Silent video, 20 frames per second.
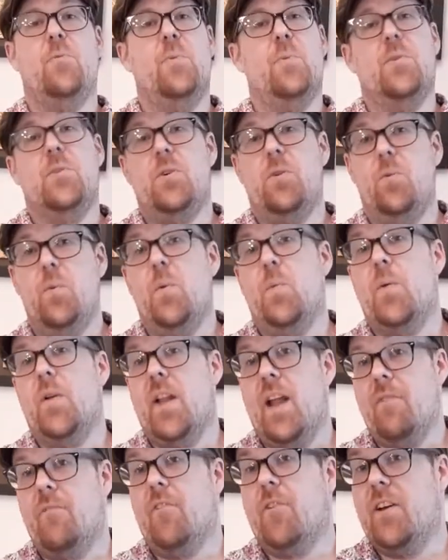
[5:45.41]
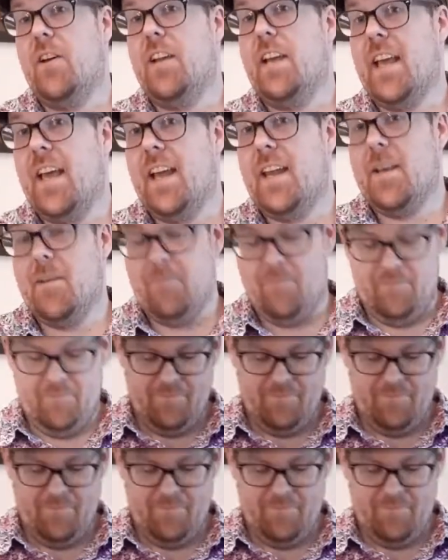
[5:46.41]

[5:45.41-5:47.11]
we were told we were never gonna get him.